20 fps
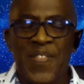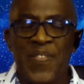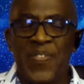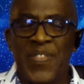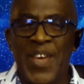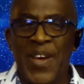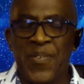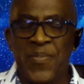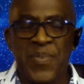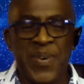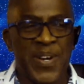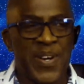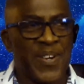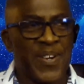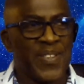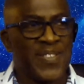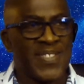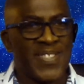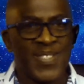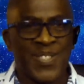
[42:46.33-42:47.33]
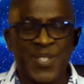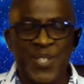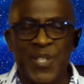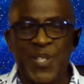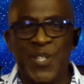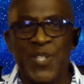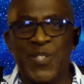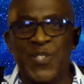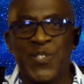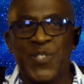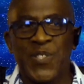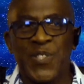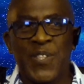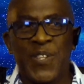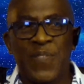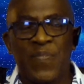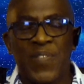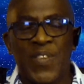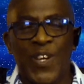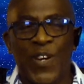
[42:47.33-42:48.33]
that we're descendants
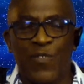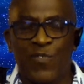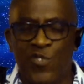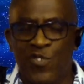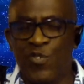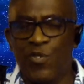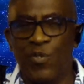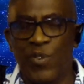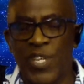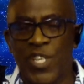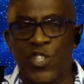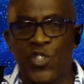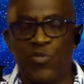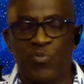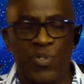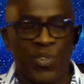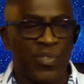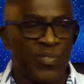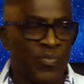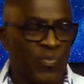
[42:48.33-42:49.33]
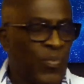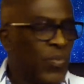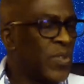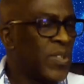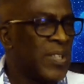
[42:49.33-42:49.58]
of true Israel.